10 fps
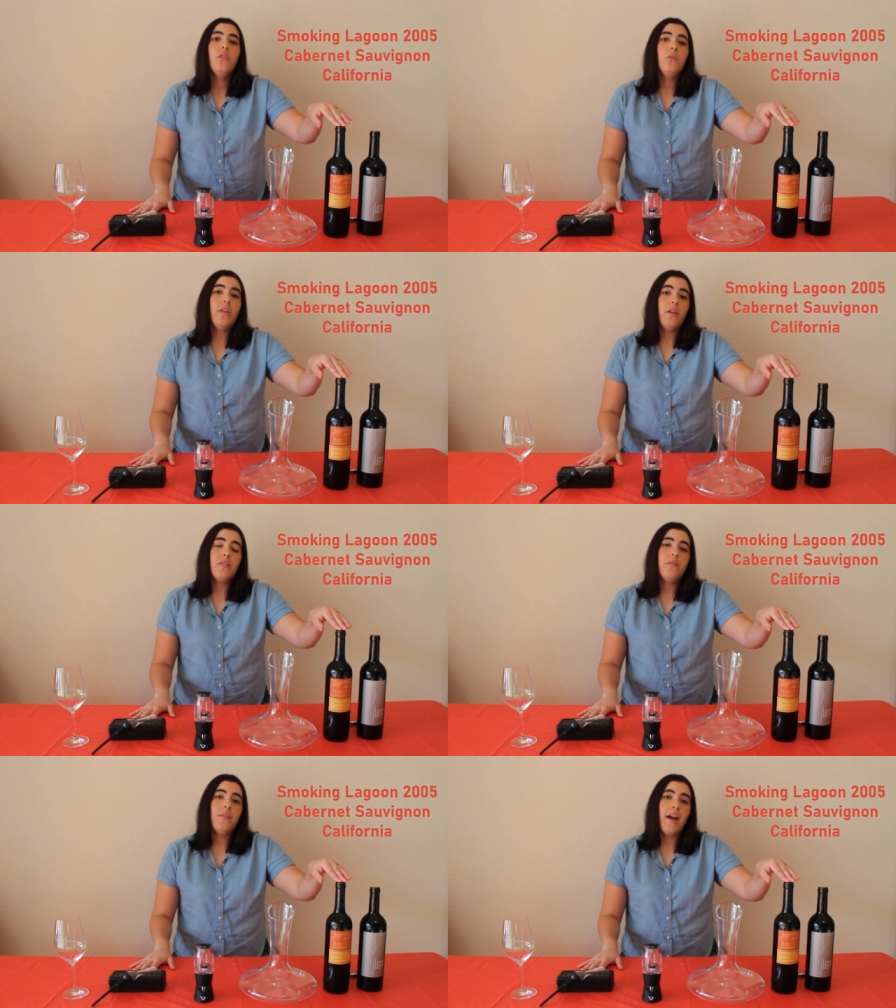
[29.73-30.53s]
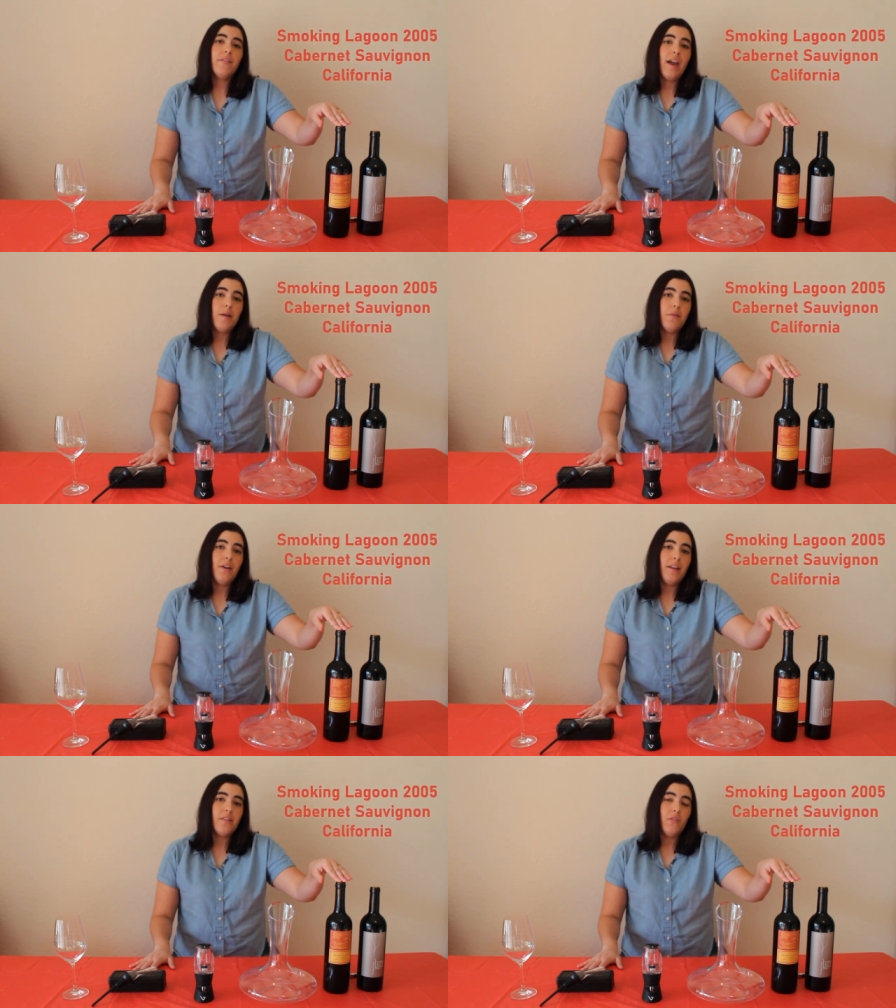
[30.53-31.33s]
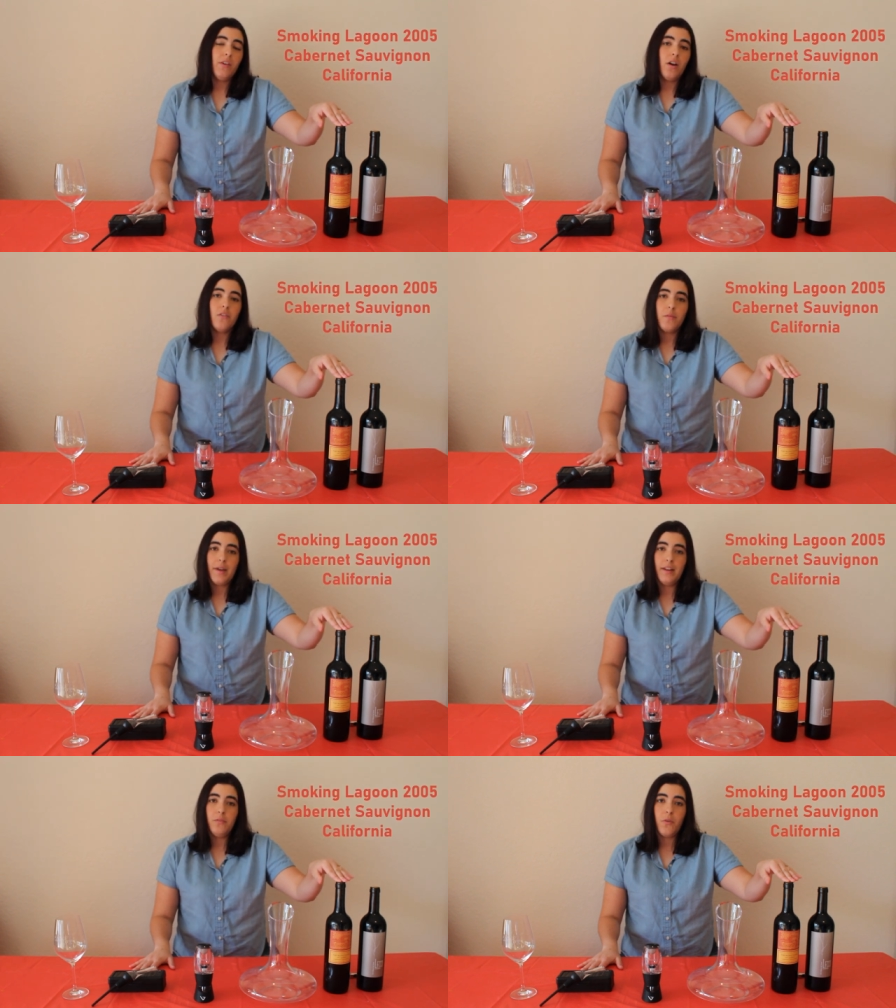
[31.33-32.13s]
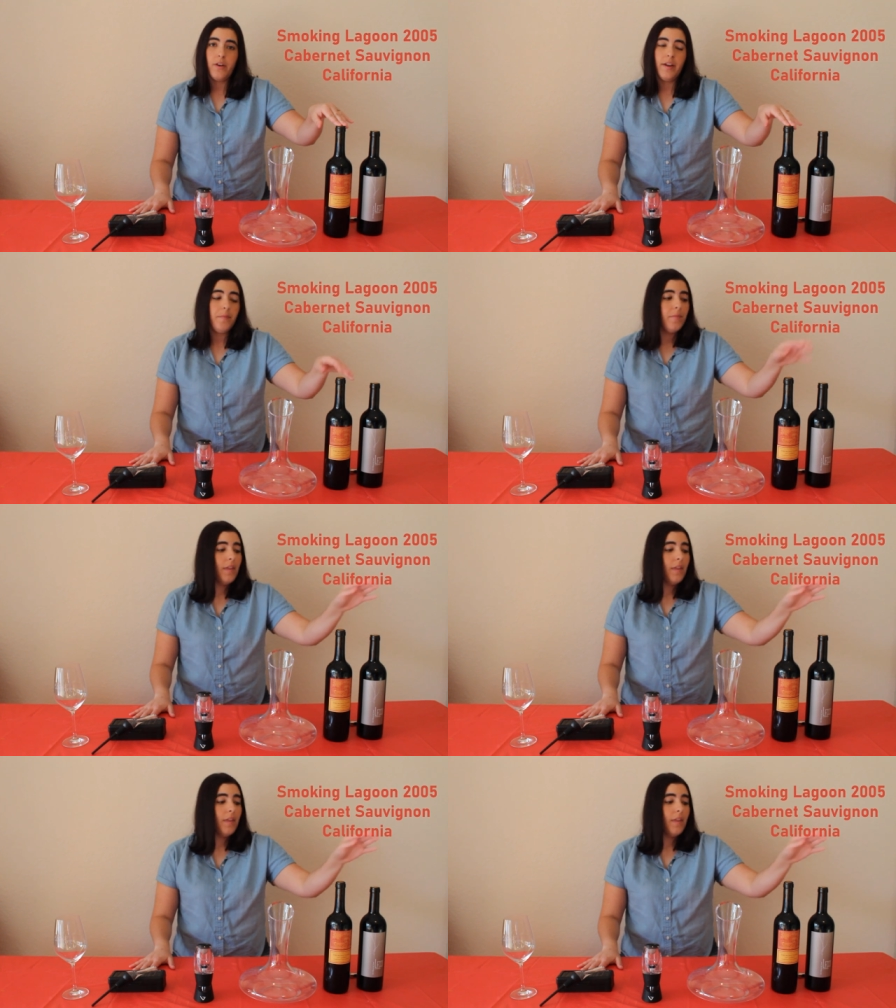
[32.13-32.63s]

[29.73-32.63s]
two thousand five Cabernet Sauvignon from California